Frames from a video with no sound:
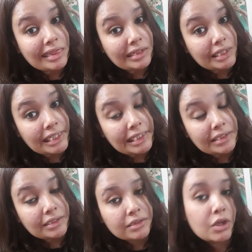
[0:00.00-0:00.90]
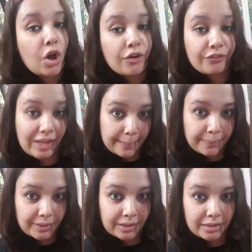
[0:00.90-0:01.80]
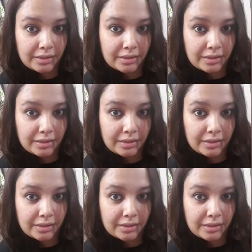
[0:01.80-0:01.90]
30th of April.